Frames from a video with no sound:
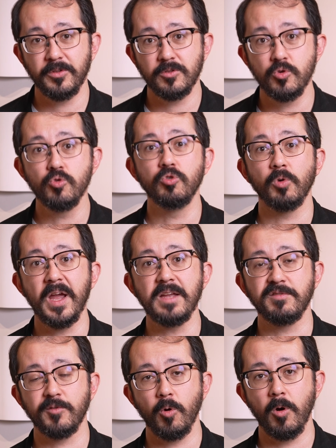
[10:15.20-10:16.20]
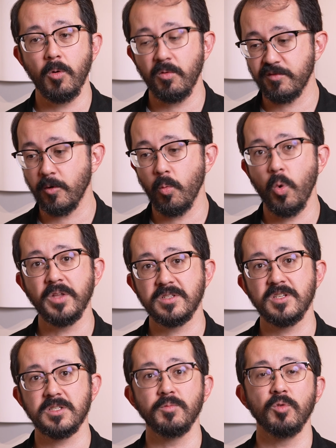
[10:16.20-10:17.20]
too great for one
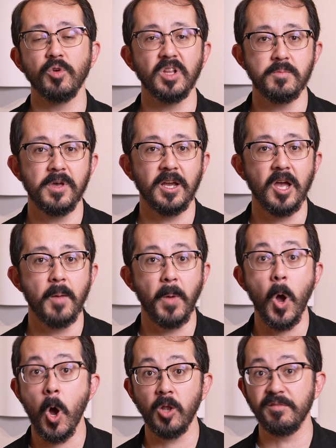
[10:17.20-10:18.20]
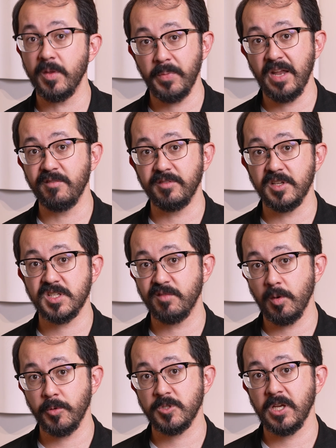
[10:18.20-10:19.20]
system to really pick up all of the benefits
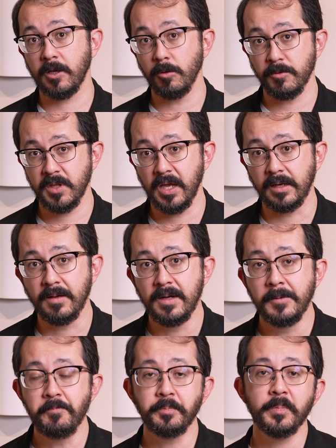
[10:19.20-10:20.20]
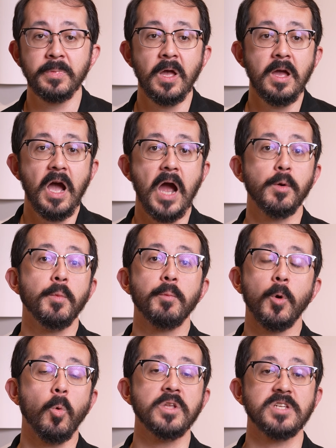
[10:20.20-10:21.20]
of a particular thing. I
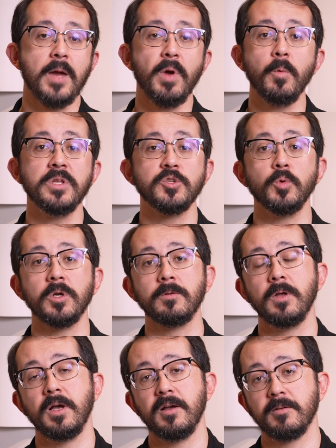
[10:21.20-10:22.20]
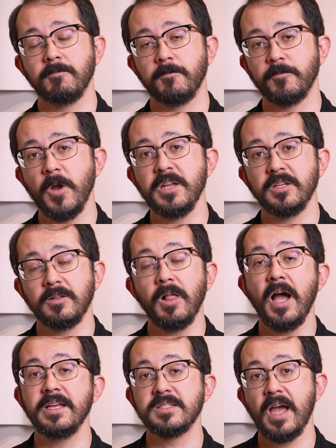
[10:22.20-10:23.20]
remember one time I went to a friend and
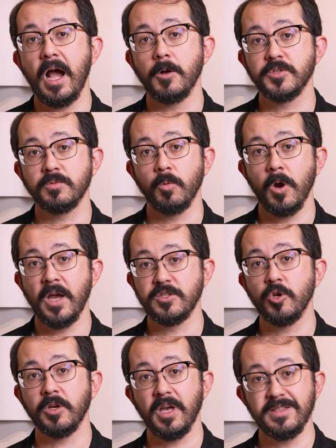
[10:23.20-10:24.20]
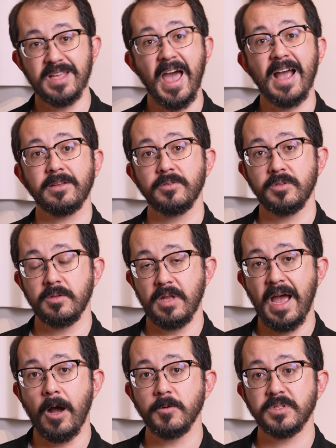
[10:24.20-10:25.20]
client's house where I took a DAC
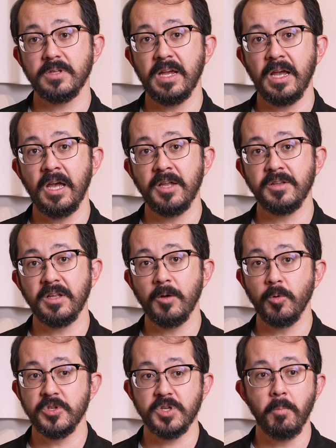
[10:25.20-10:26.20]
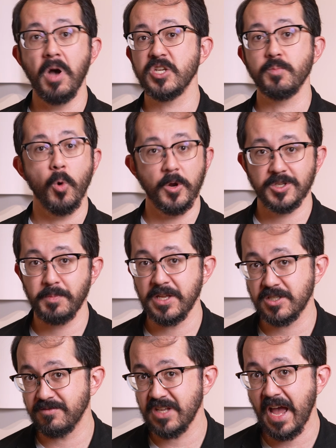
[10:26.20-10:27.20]
out, and it was a much more
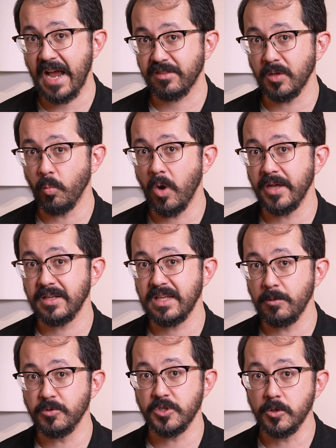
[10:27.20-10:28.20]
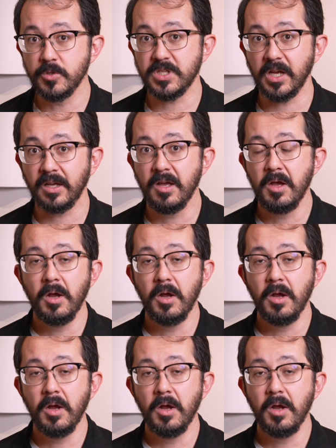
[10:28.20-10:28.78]
expensive DAC than what he was using,